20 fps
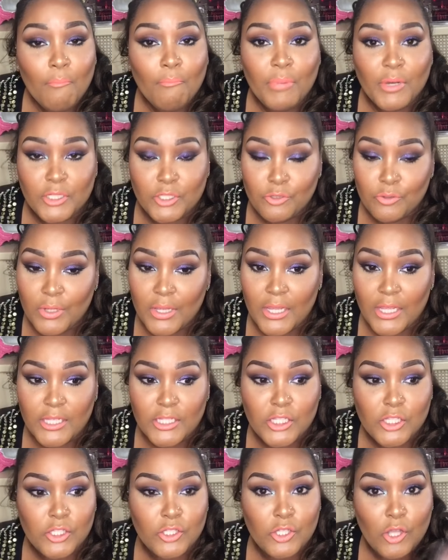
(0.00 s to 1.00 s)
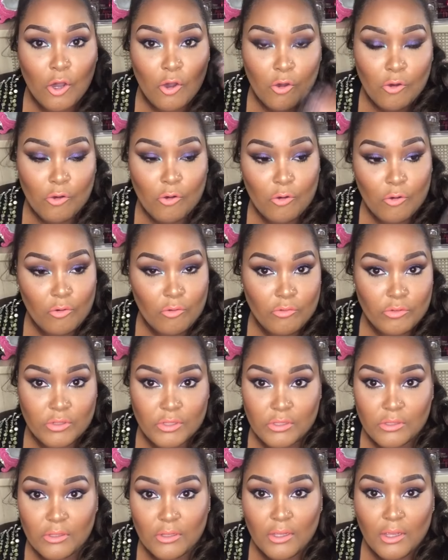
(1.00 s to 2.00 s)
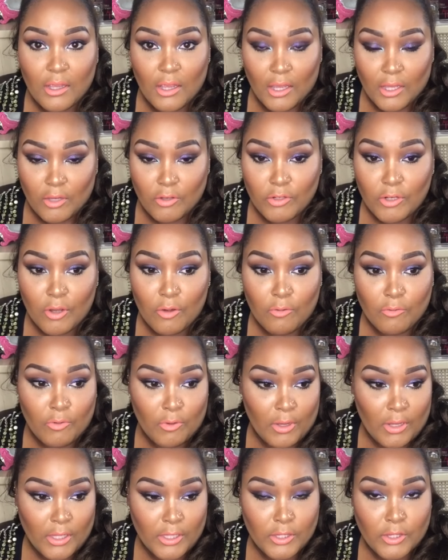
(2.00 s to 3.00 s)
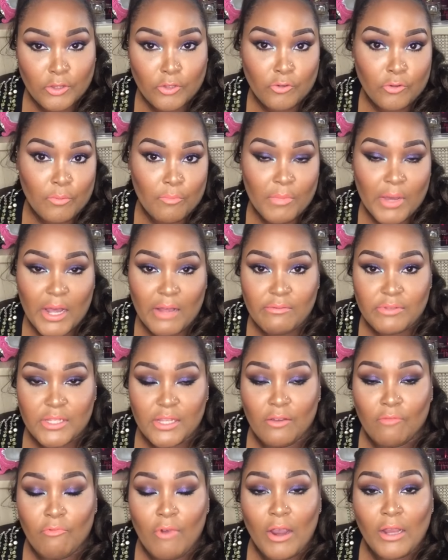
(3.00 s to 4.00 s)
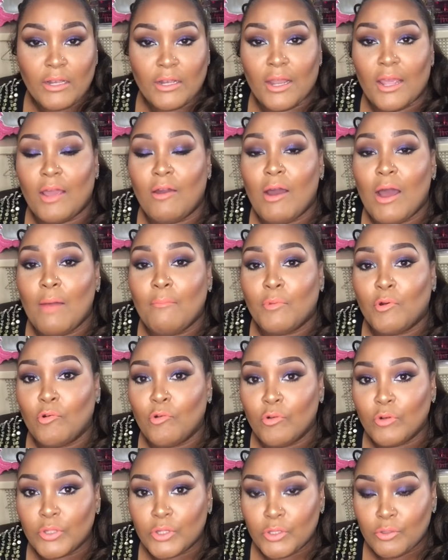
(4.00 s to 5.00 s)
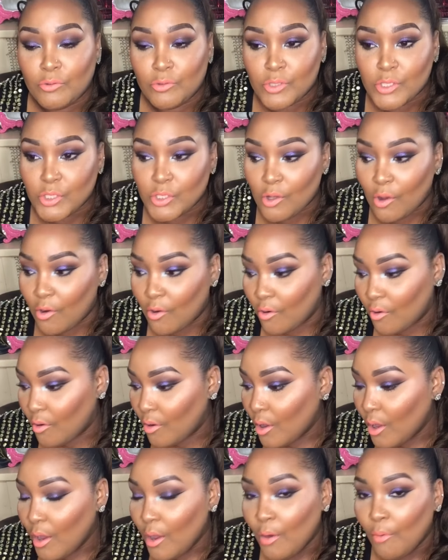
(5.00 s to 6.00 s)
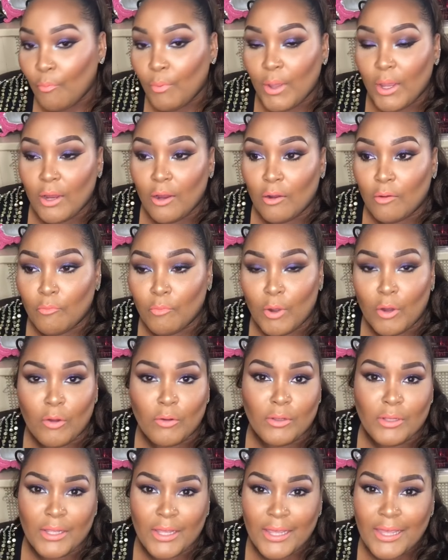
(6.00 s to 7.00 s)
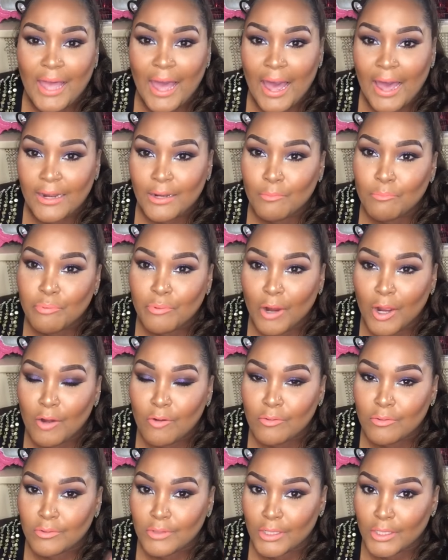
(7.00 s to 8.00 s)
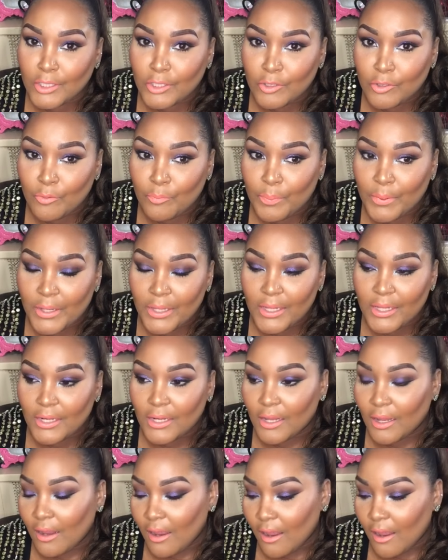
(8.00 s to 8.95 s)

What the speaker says: but you hit stalls, you know, through the months. And right now I'm going through a stall where, well, it kind of broke a little bit.